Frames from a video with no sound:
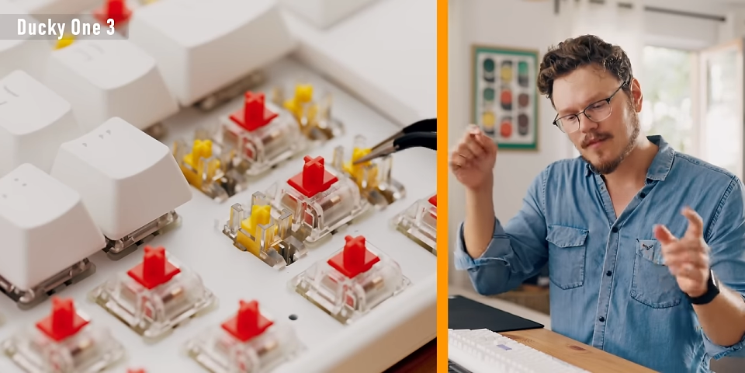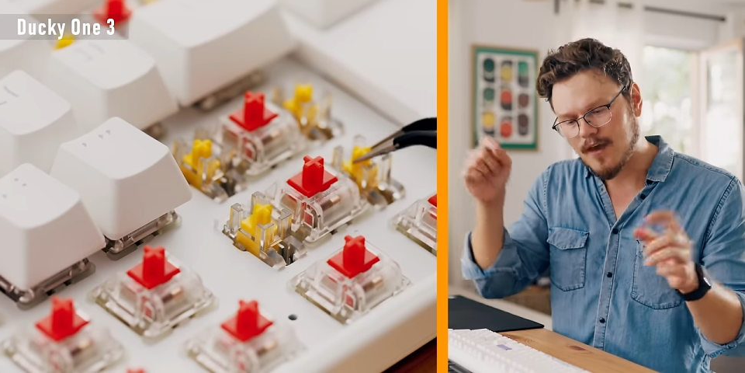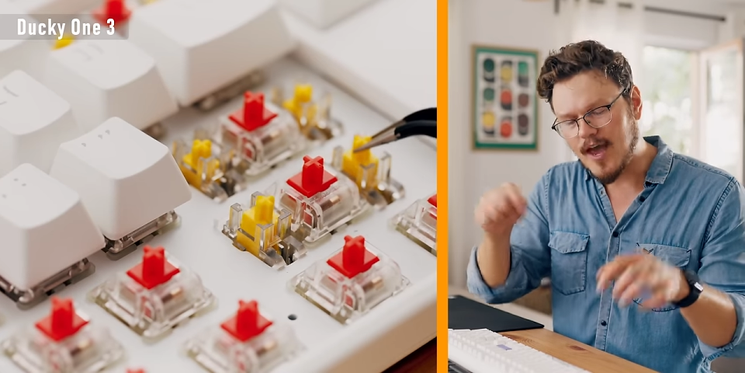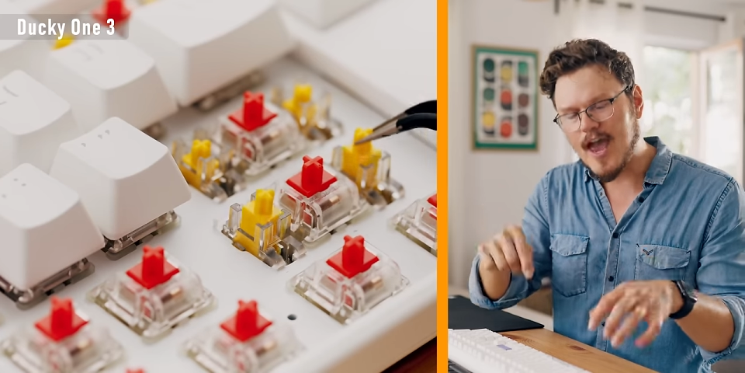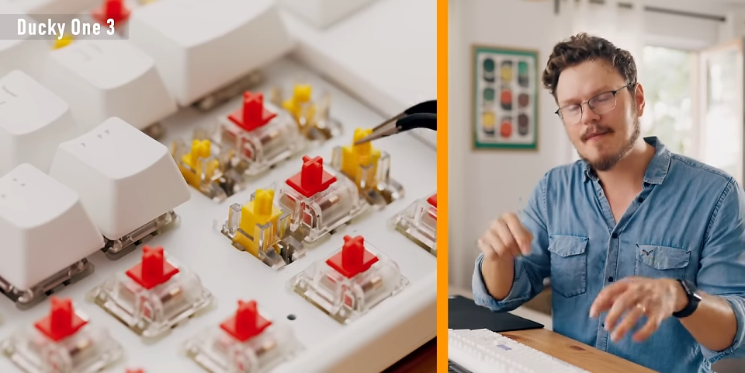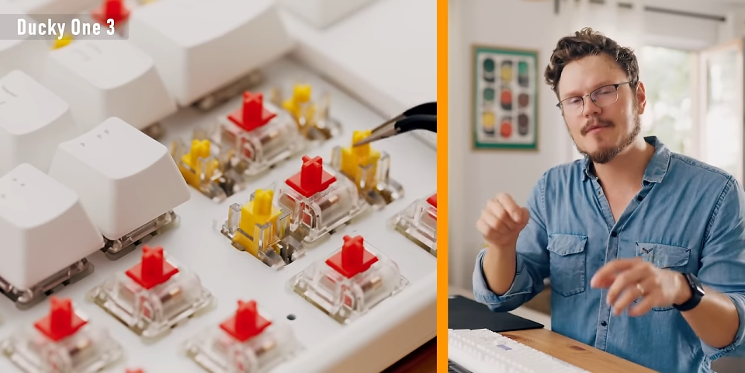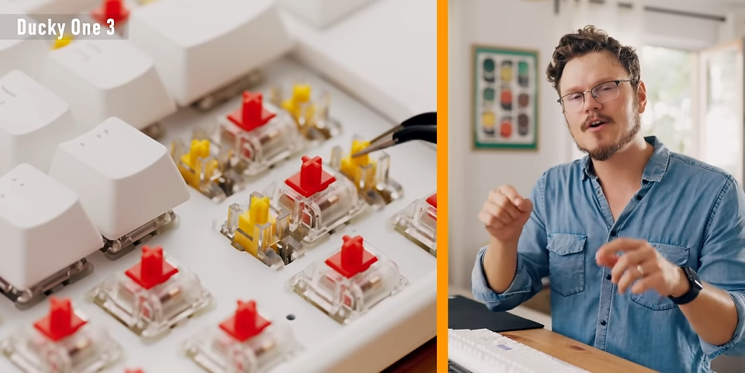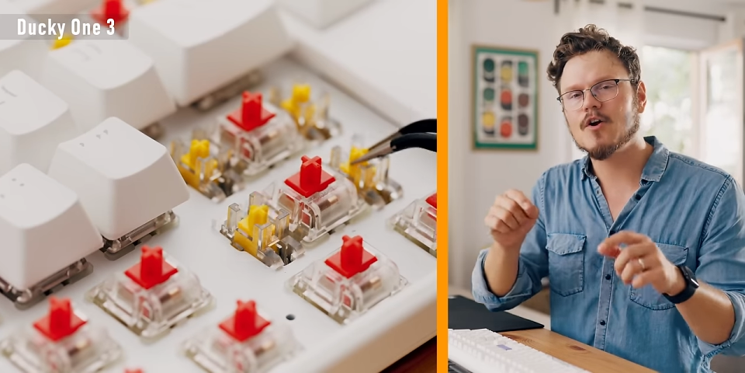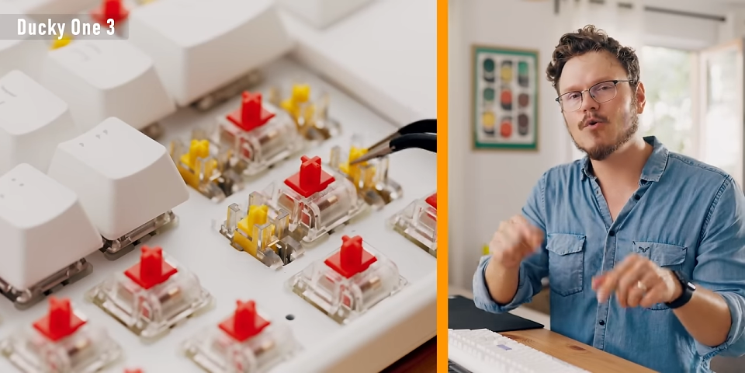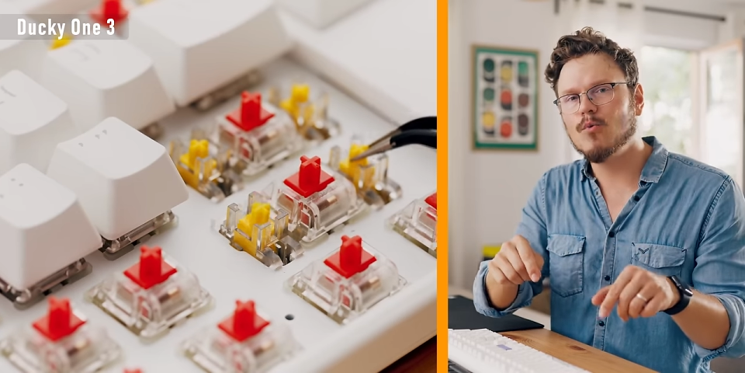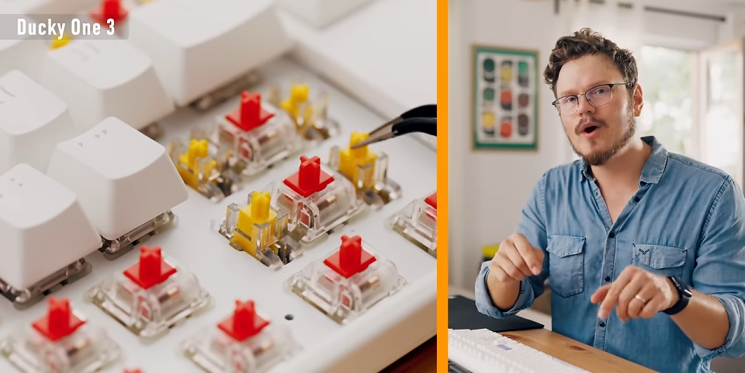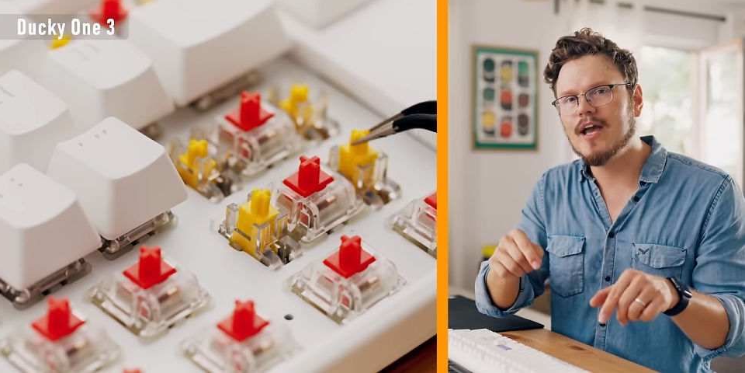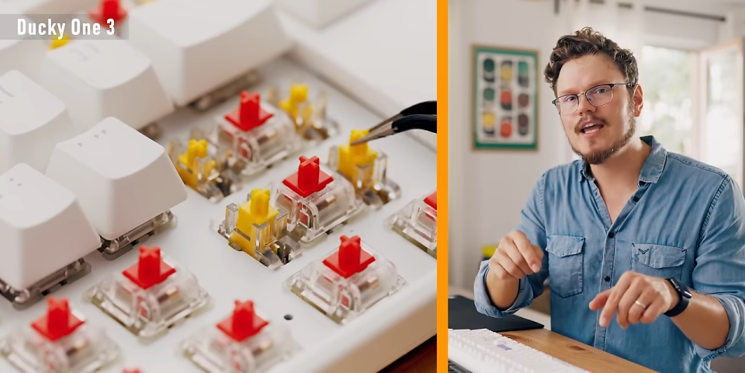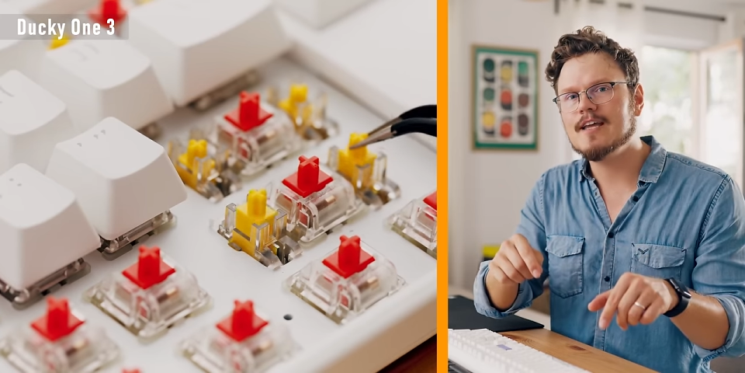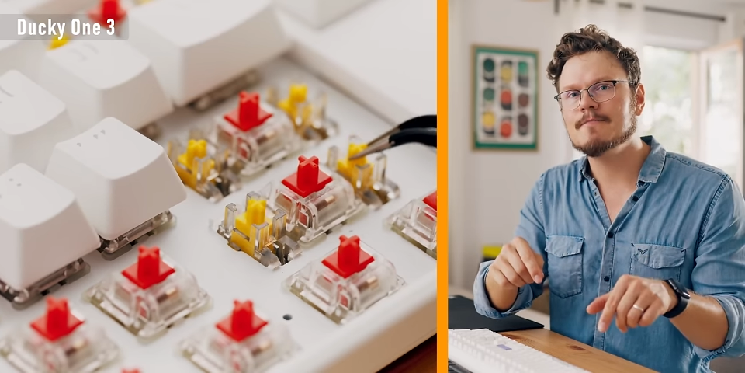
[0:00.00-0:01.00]
hammering
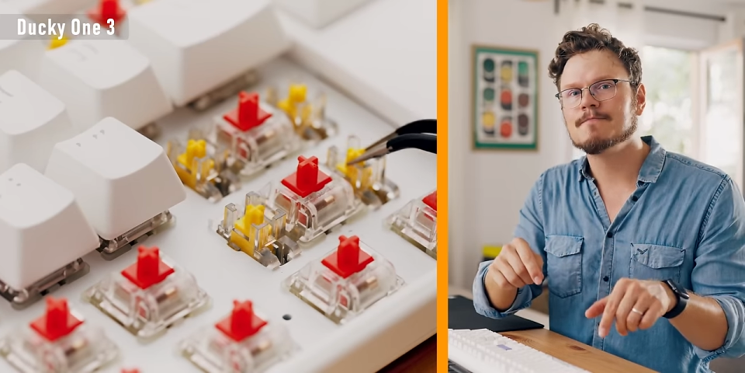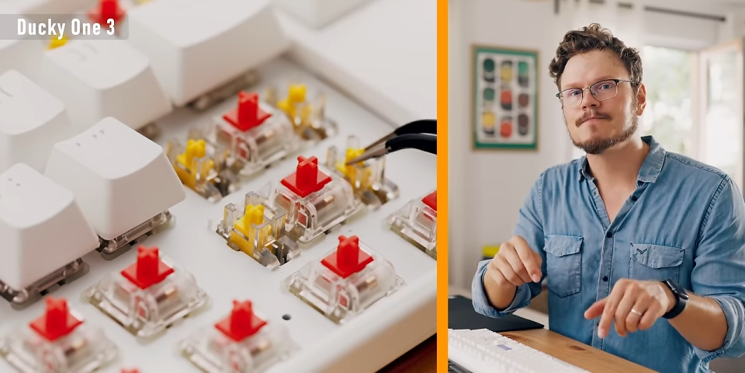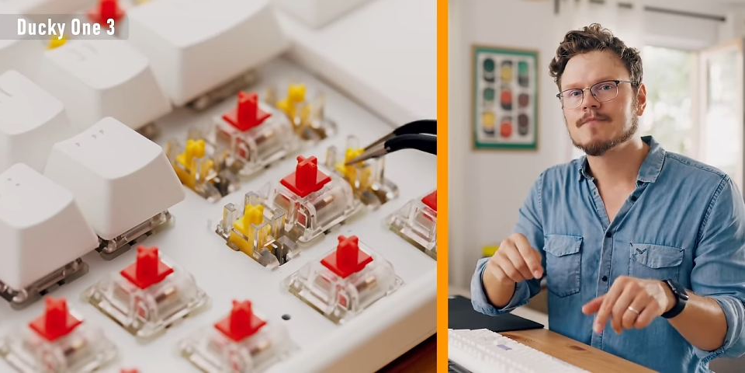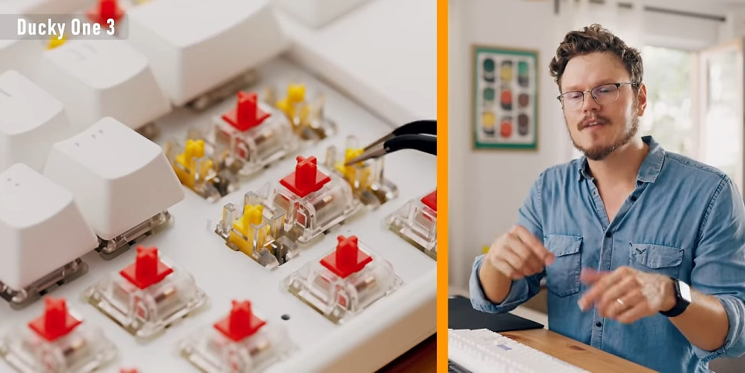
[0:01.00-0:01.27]
away